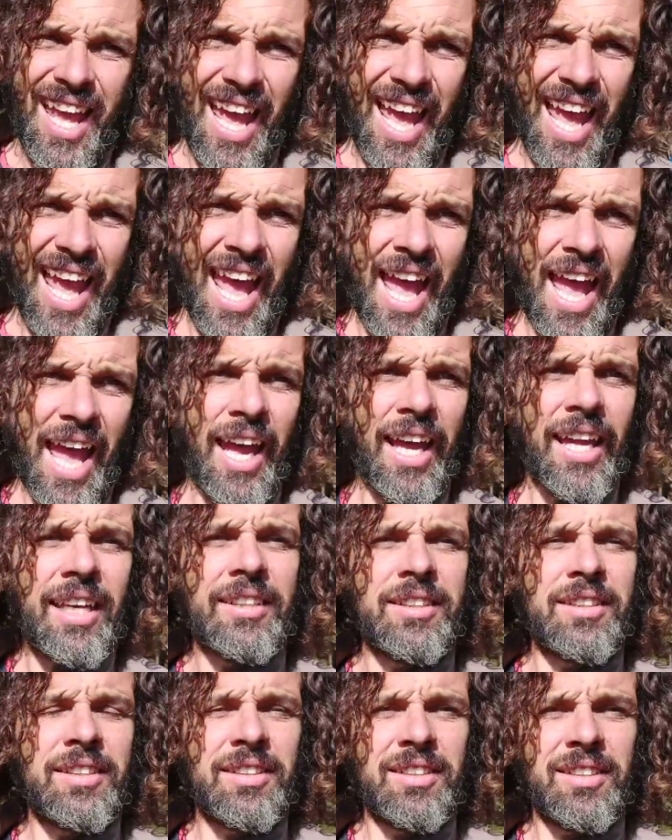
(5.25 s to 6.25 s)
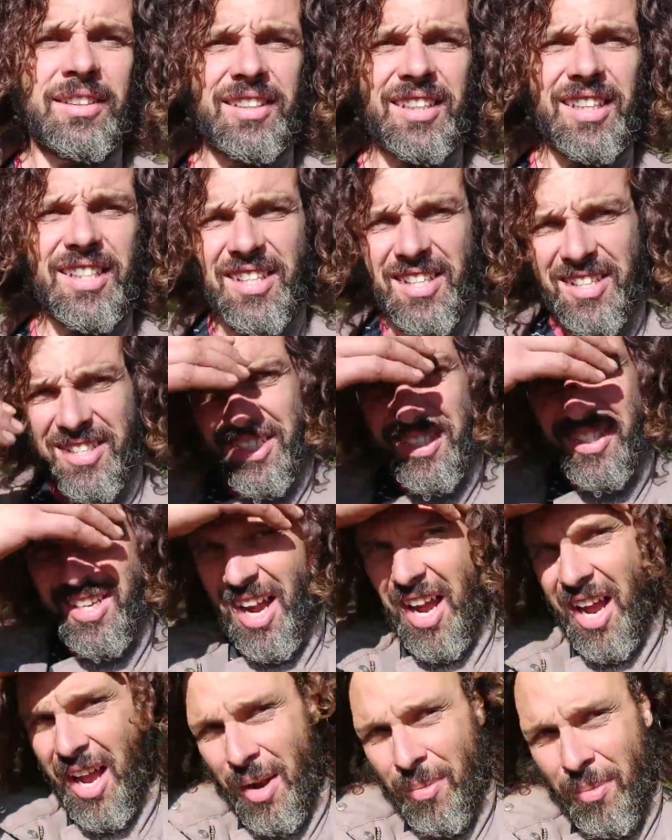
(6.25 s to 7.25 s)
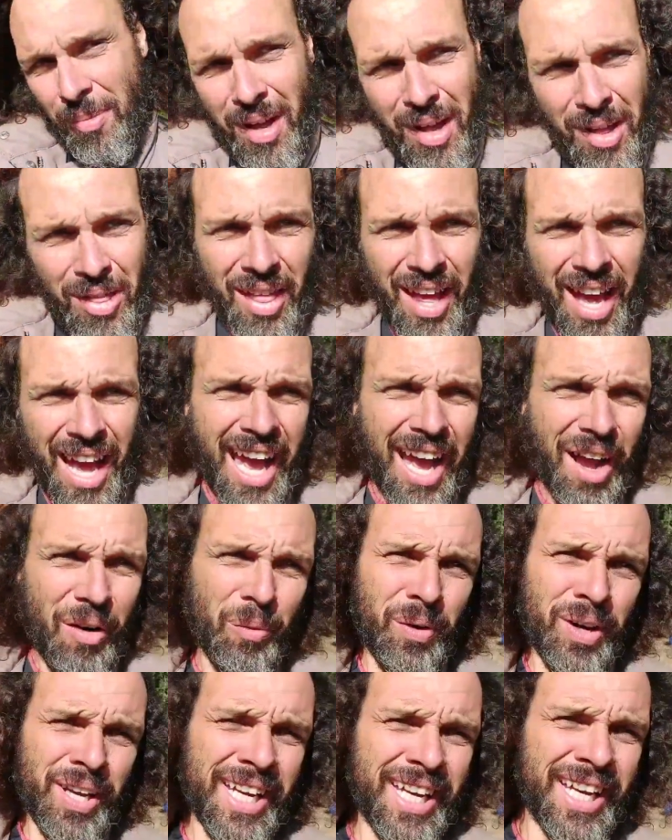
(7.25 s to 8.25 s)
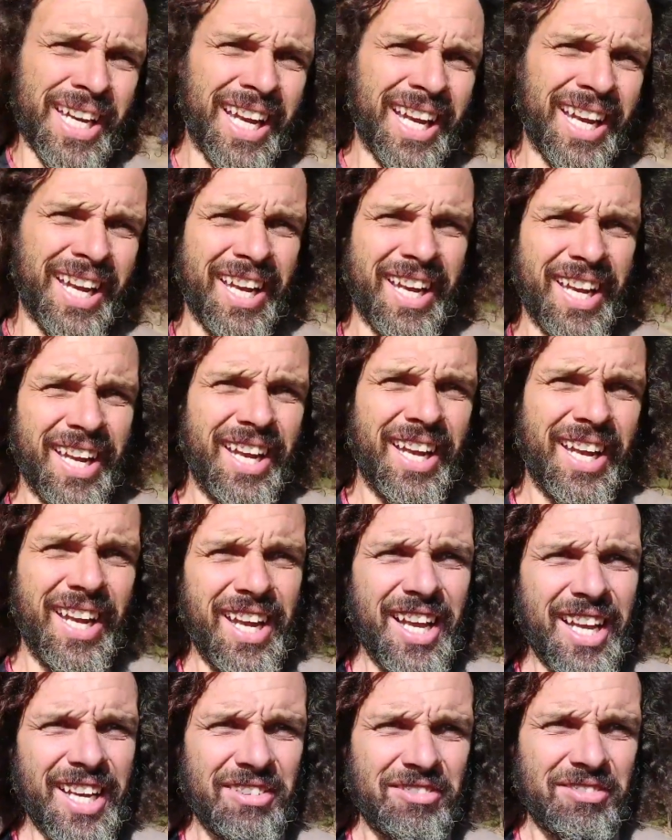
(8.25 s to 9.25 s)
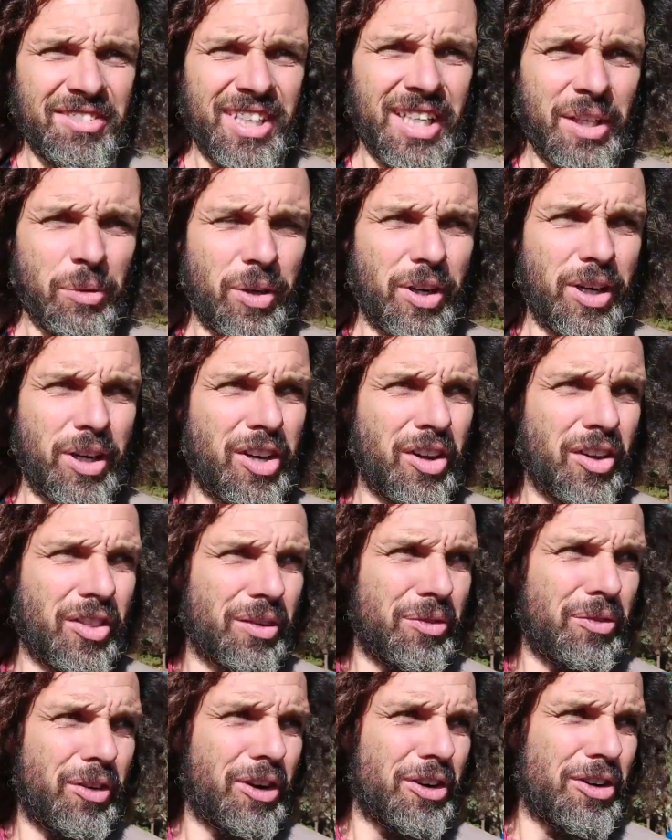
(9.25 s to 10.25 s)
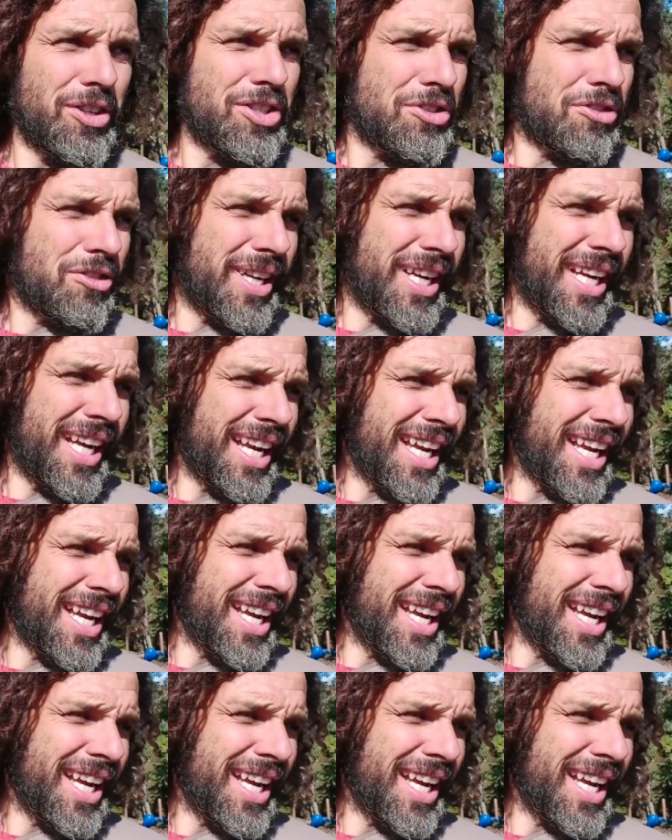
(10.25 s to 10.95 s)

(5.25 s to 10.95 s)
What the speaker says: and this is the time that we can really work on the forestry.